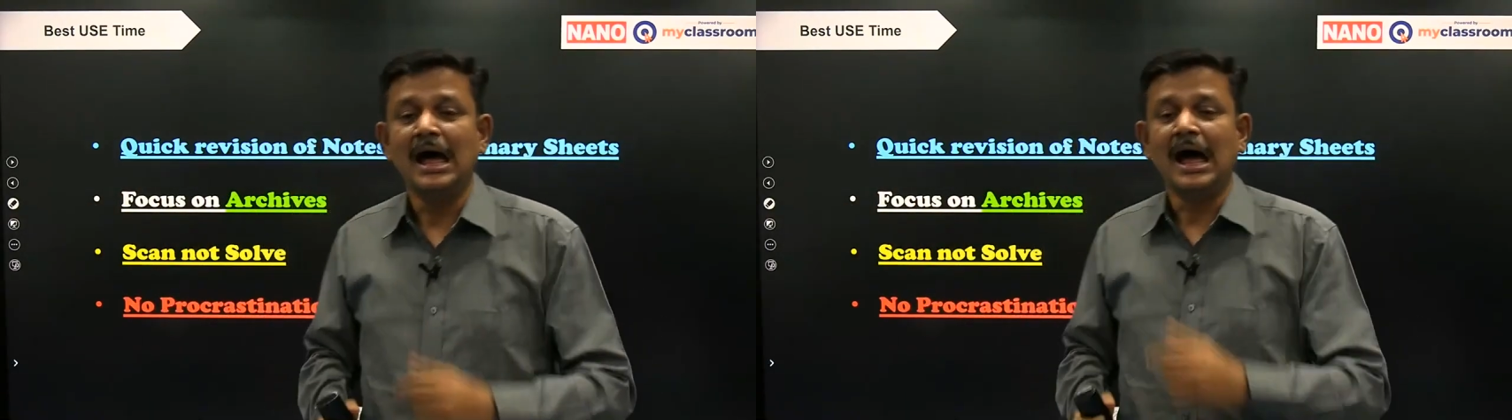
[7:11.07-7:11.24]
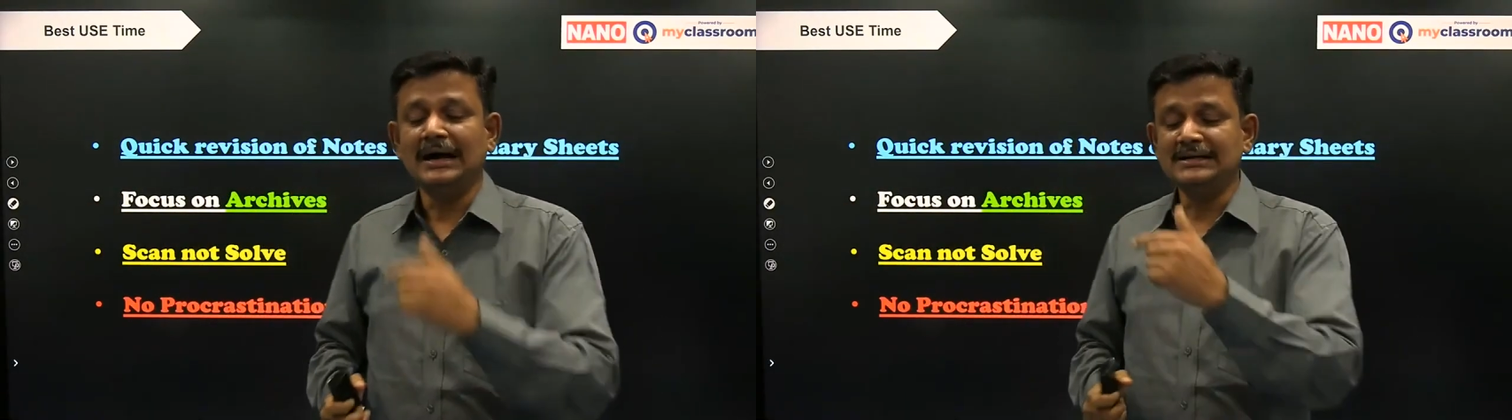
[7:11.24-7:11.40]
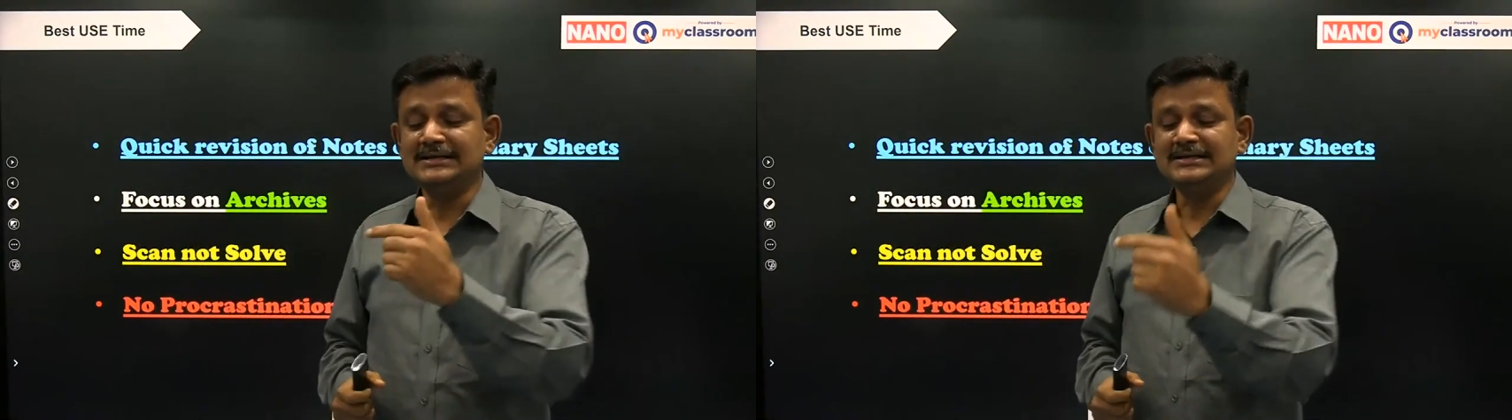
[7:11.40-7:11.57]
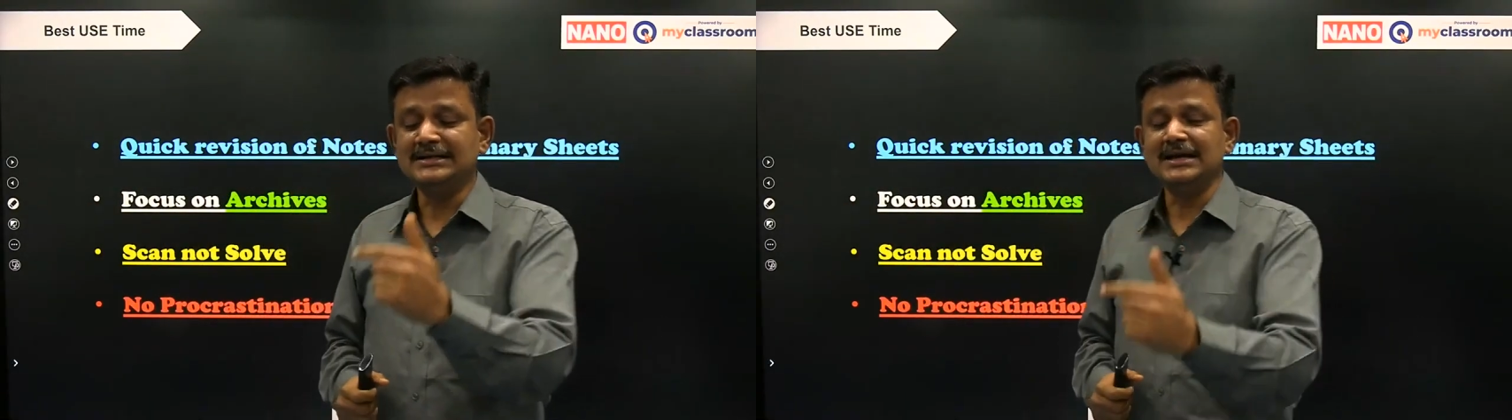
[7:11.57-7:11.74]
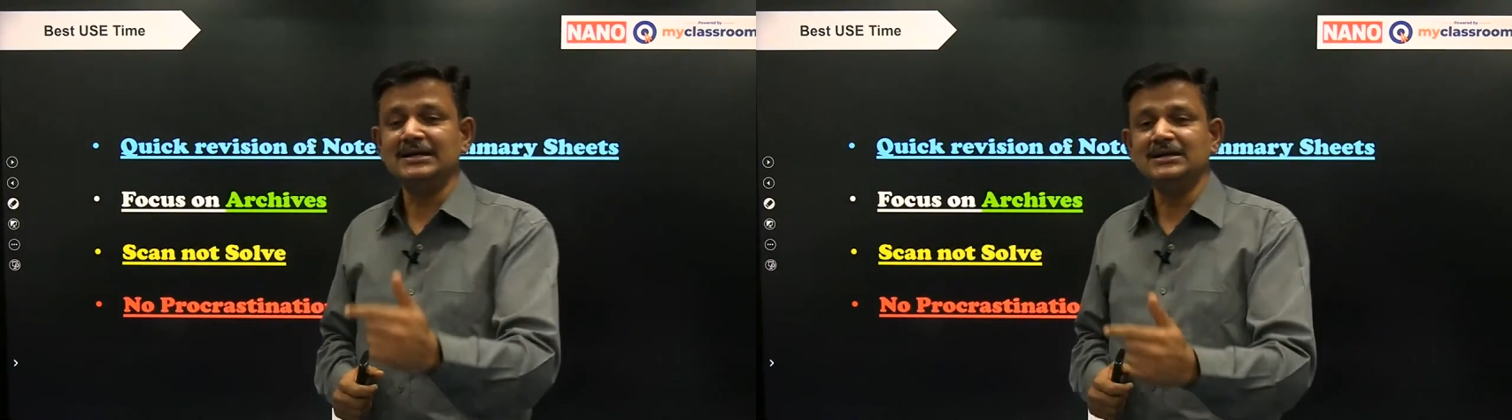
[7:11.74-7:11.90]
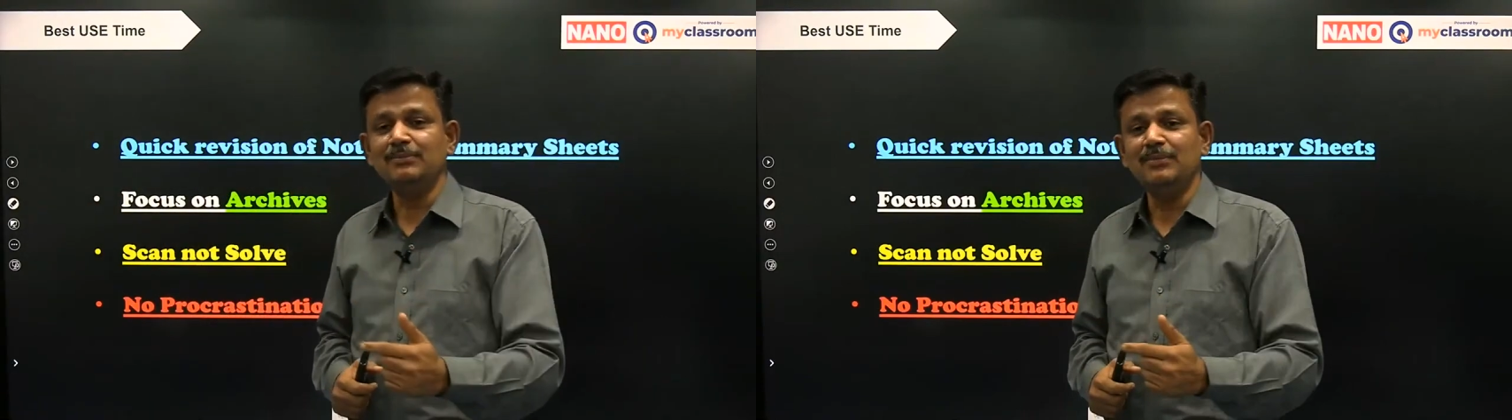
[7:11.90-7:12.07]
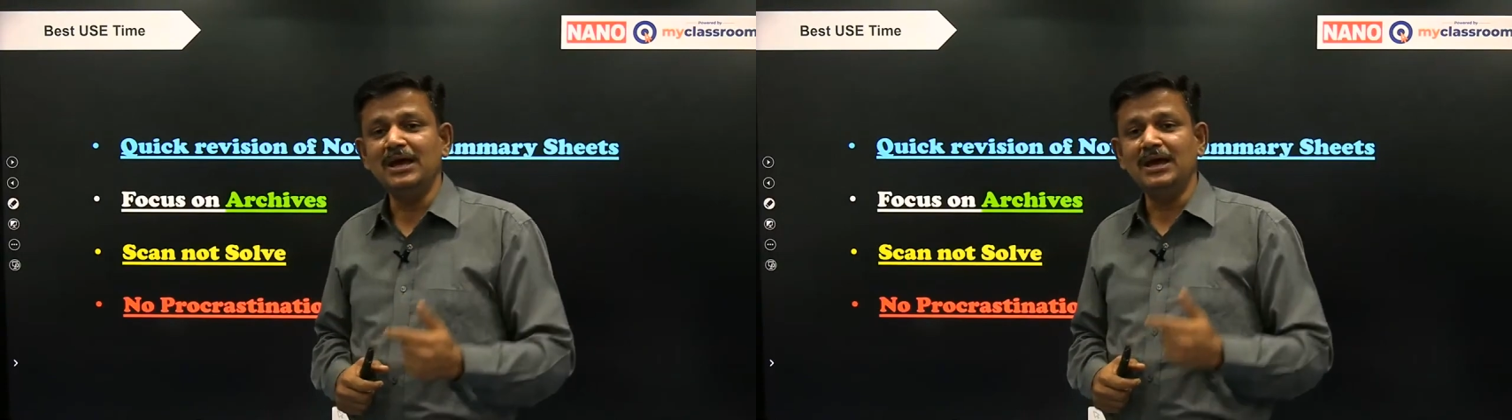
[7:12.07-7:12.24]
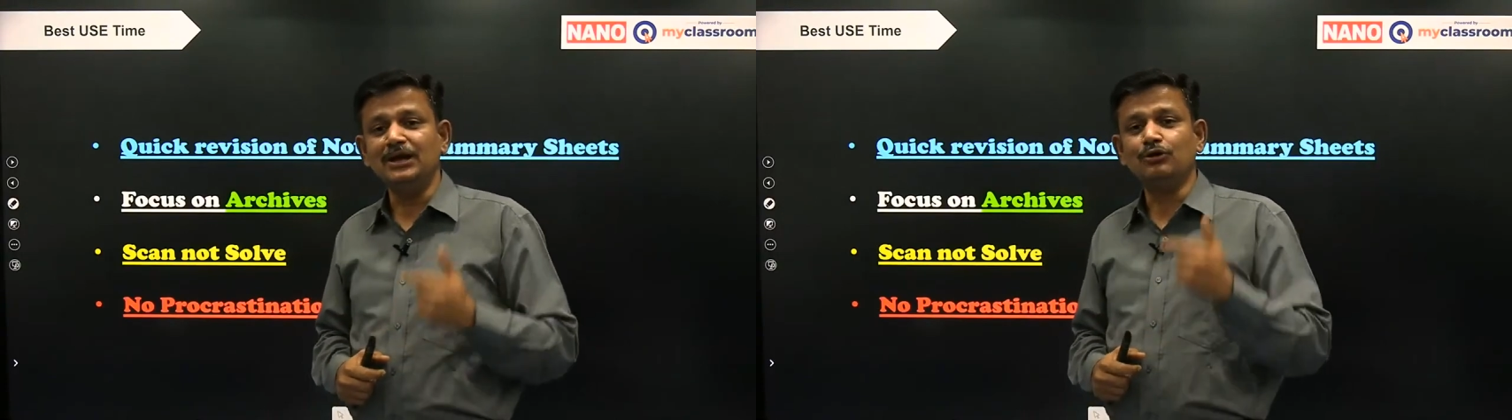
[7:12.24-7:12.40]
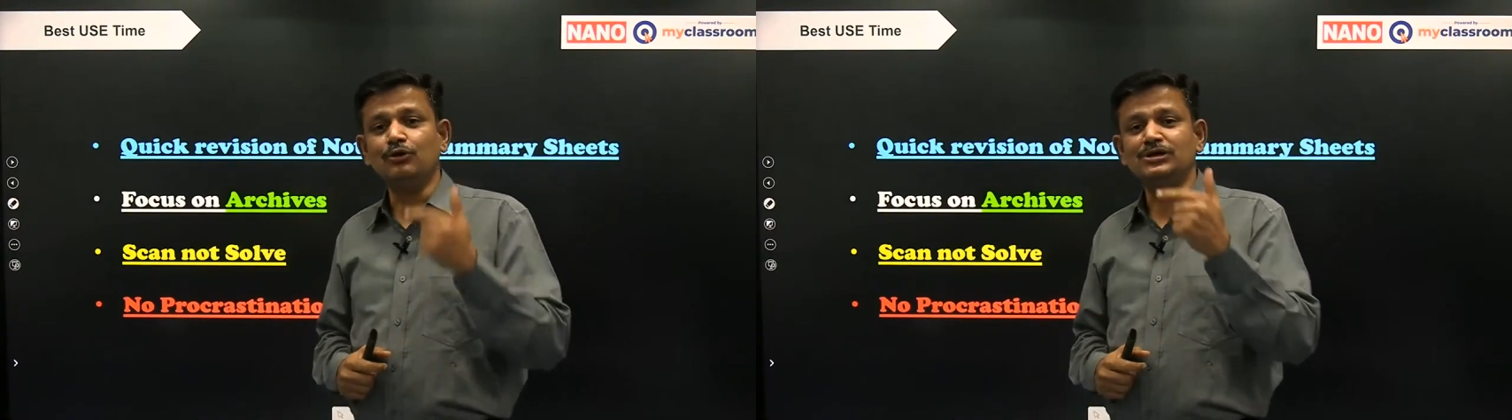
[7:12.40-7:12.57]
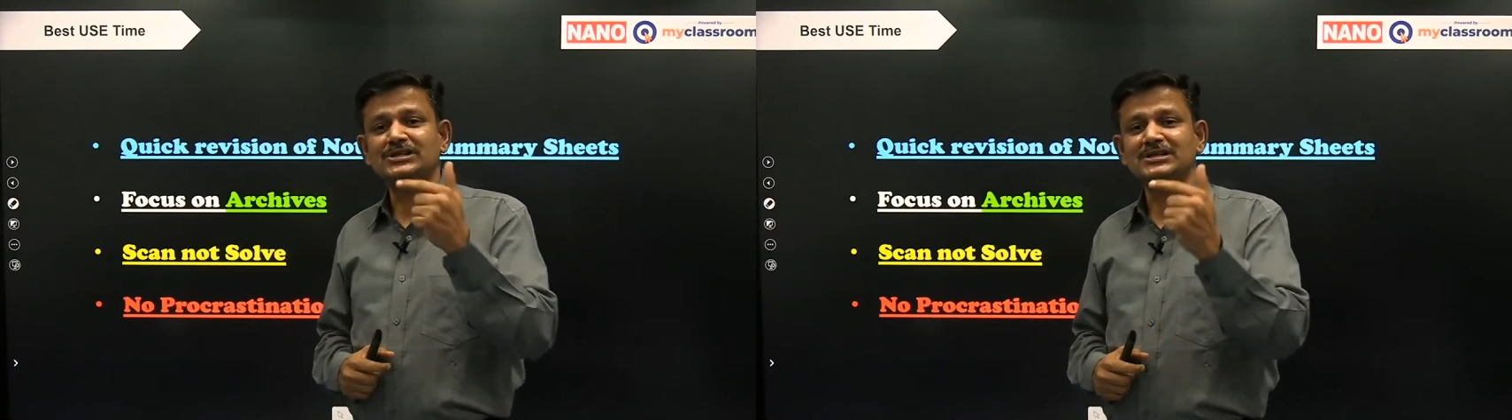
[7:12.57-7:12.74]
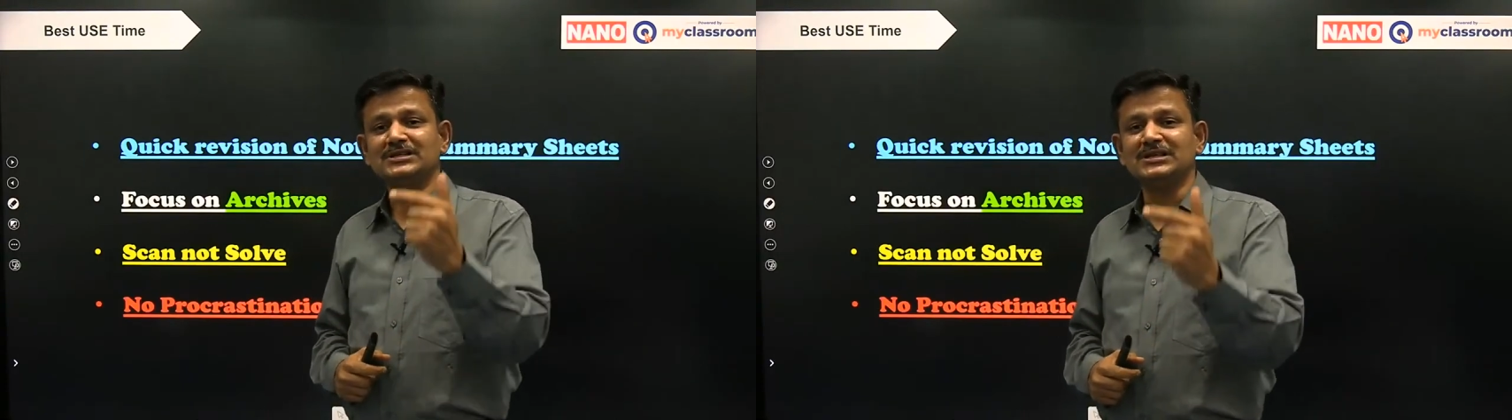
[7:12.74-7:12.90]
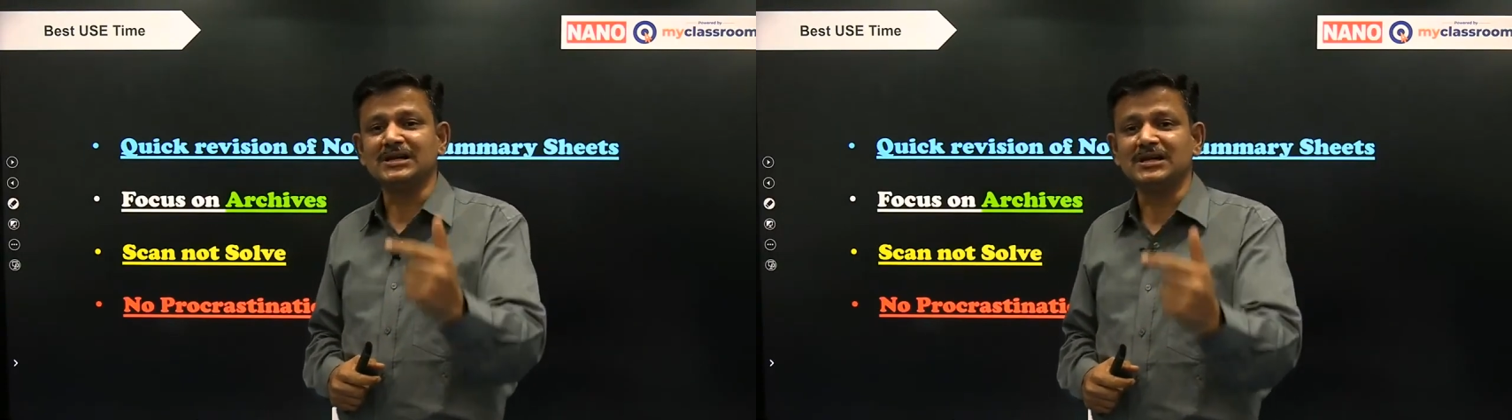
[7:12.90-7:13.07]
And JEE Main
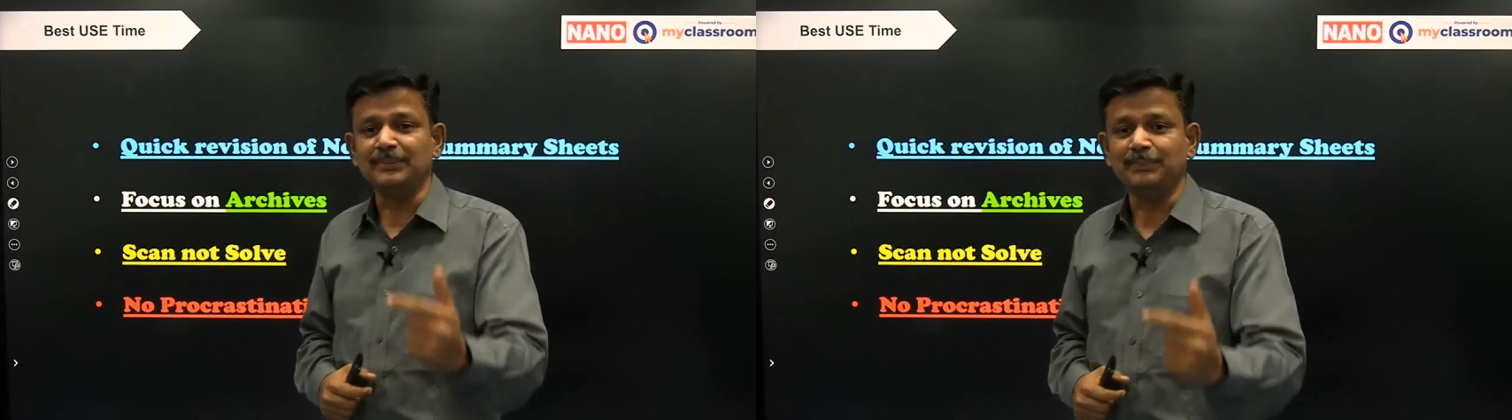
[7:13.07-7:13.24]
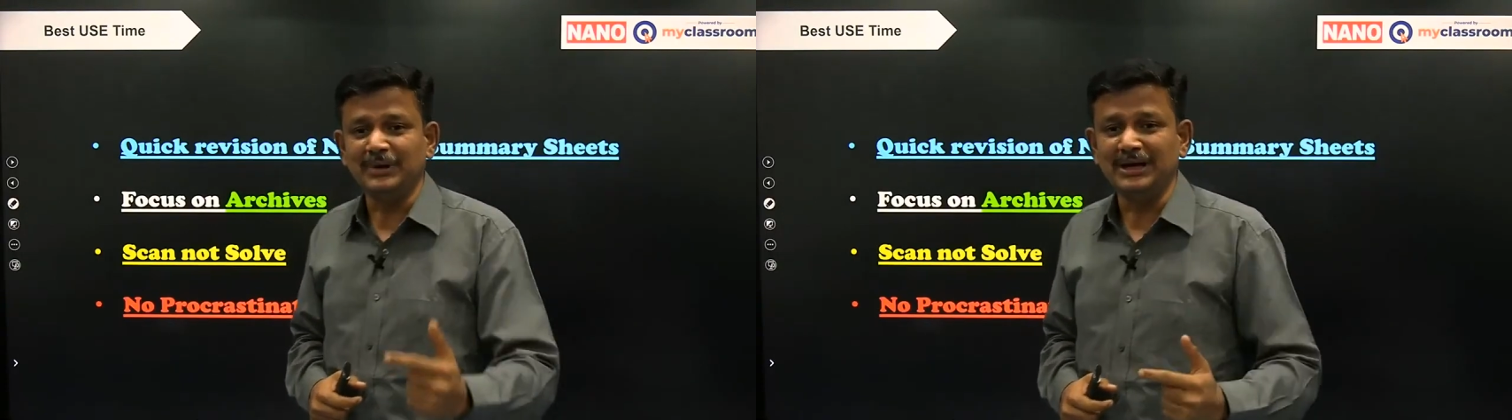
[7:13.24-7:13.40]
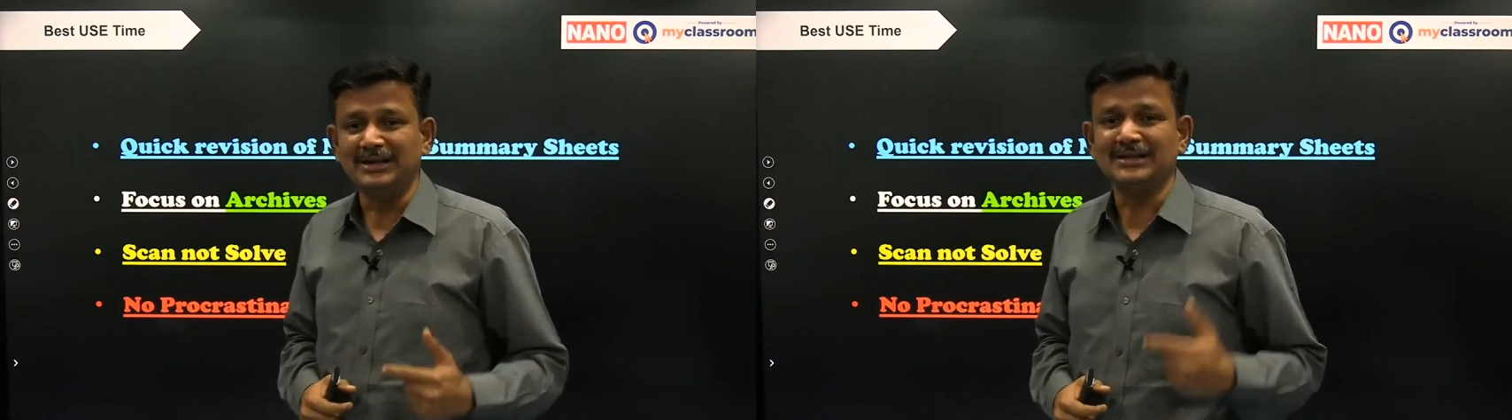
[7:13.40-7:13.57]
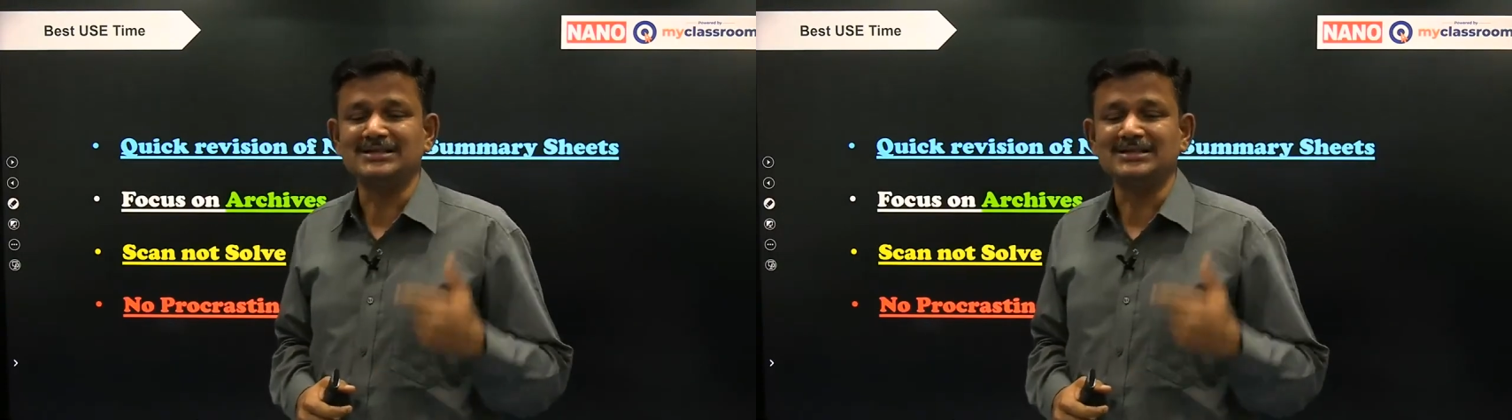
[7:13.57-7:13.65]
questions repeat.